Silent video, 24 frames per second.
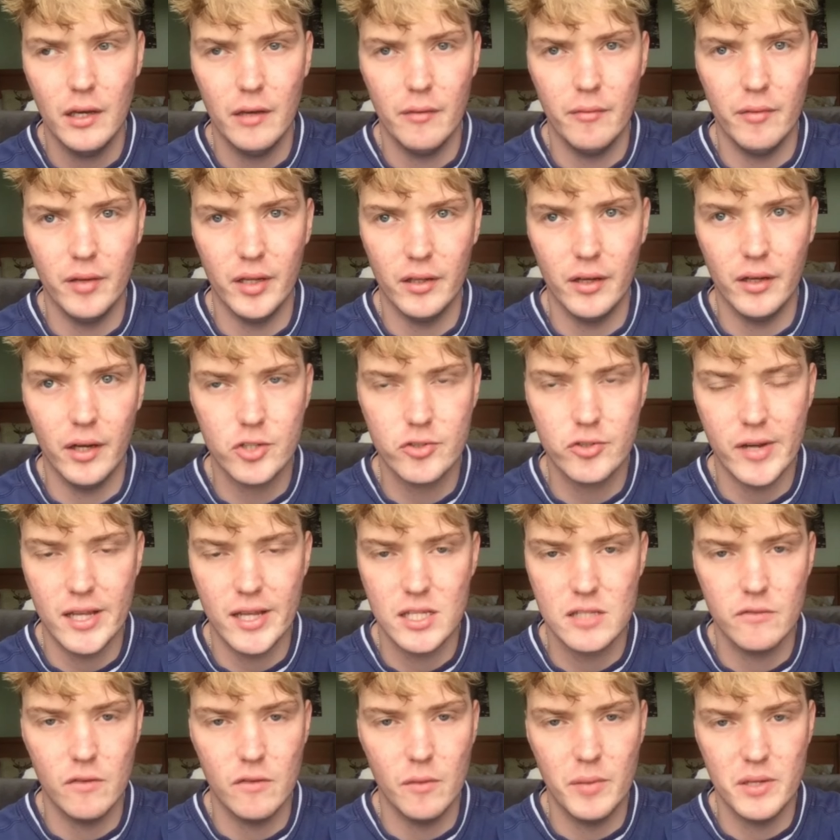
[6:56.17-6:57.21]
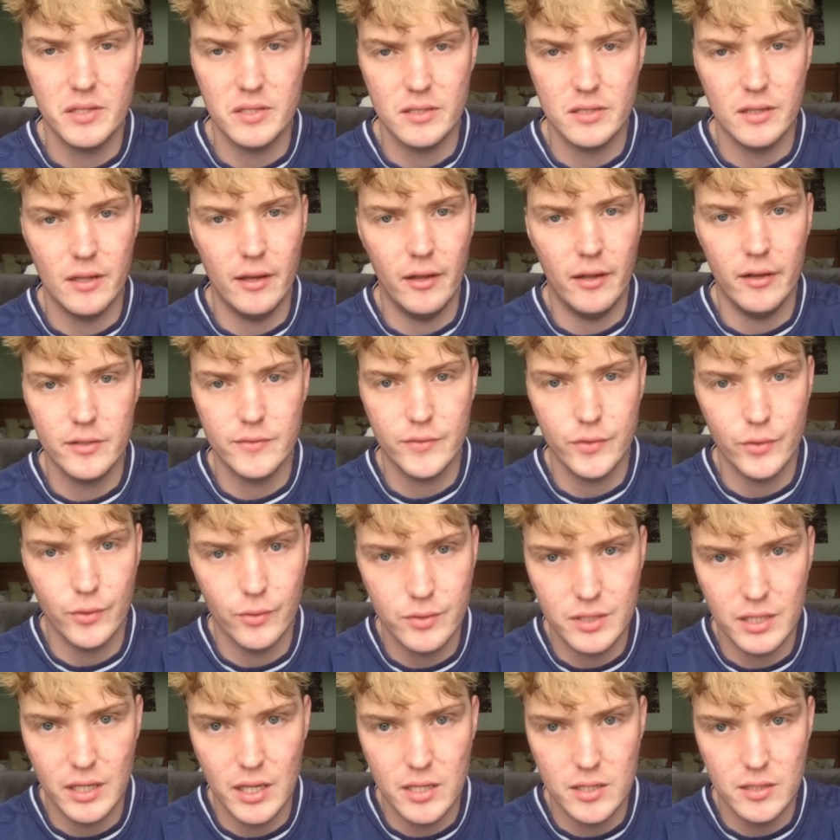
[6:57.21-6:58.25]
I mean, our transfer business in the last few
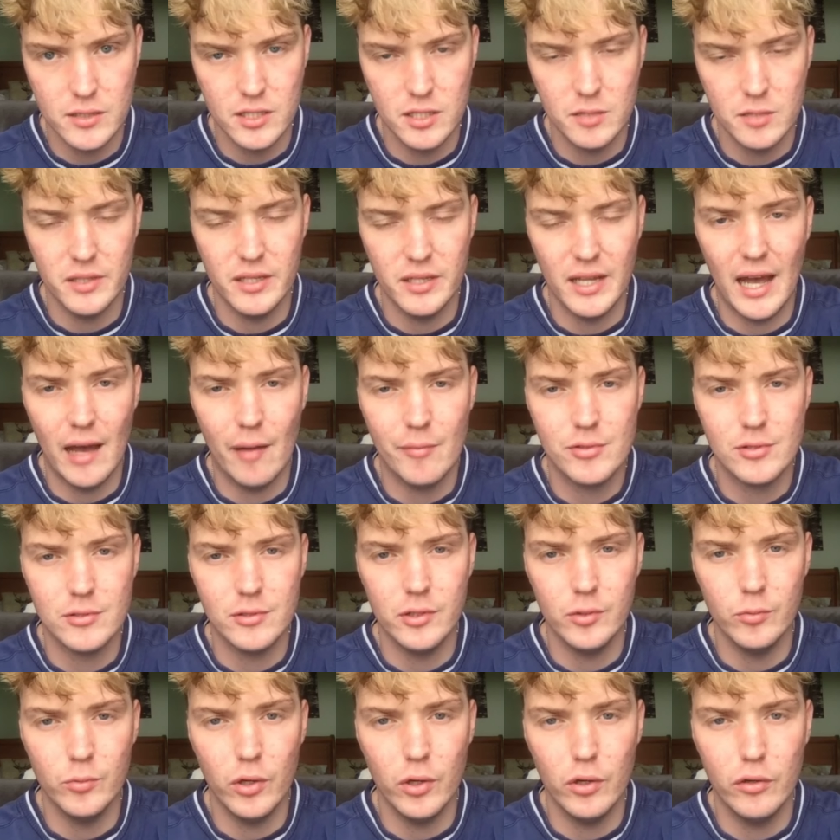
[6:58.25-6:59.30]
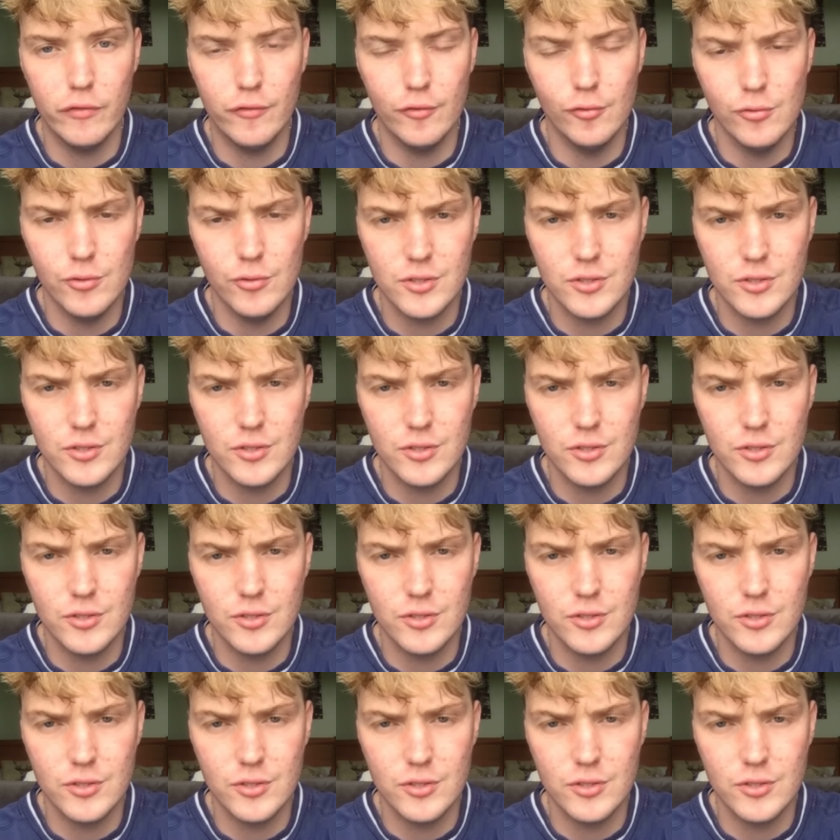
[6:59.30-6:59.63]
seasons has been absolutely woeful.